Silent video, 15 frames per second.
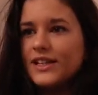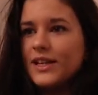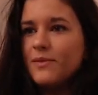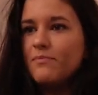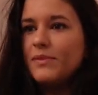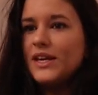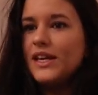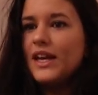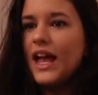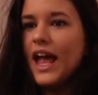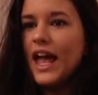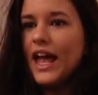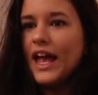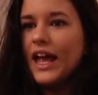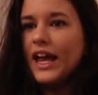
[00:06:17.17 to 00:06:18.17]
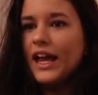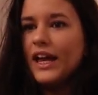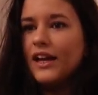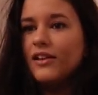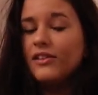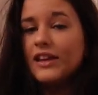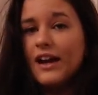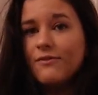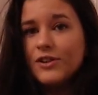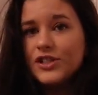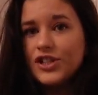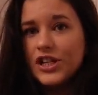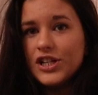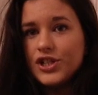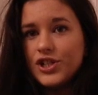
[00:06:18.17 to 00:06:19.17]
It can be a
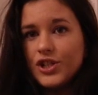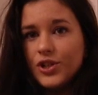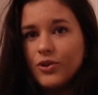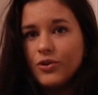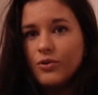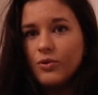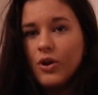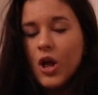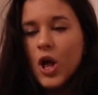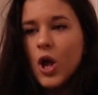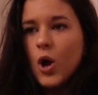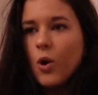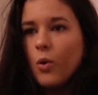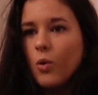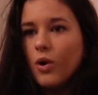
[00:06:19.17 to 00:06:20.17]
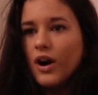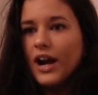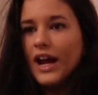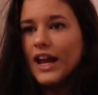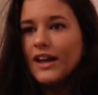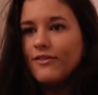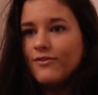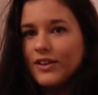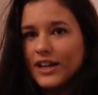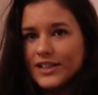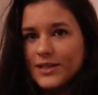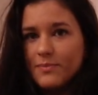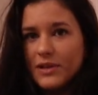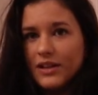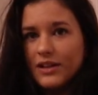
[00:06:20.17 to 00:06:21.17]
leverage issue or a
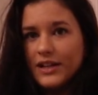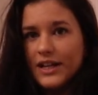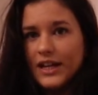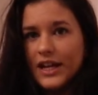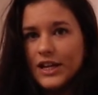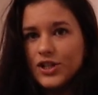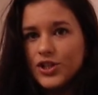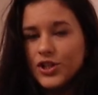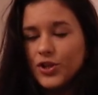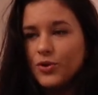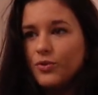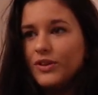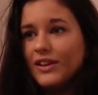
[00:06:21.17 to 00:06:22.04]
flexibility issue.